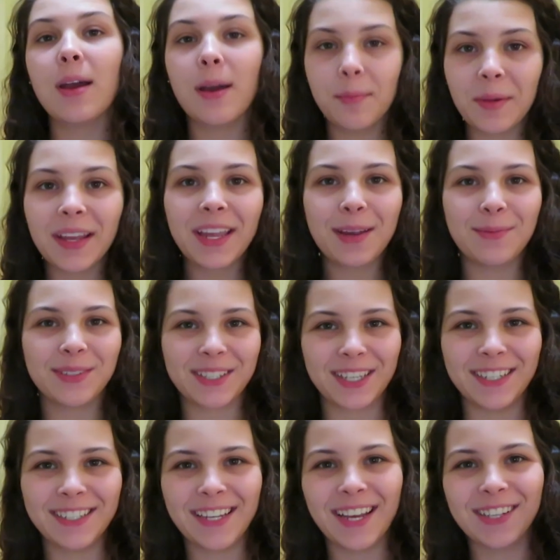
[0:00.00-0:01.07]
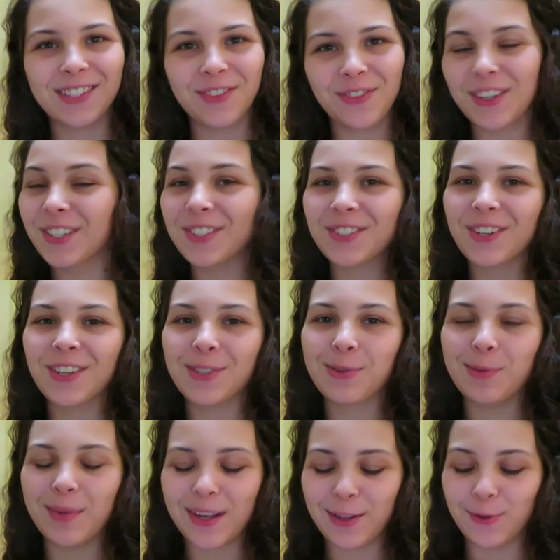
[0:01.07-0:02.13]
And my camera's gonna die, so fingers crossed
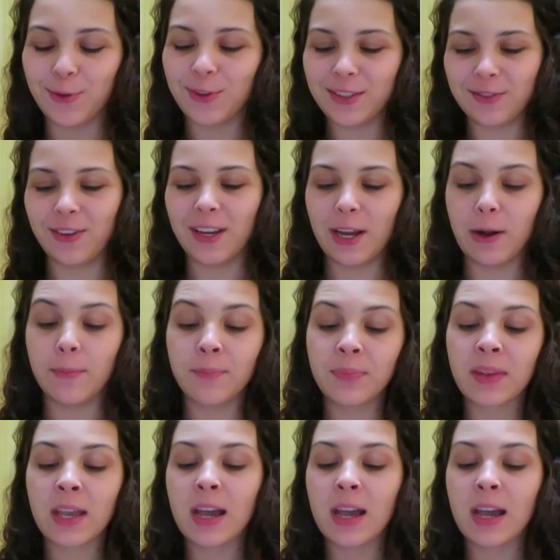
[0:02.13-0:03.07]
we make it through this video.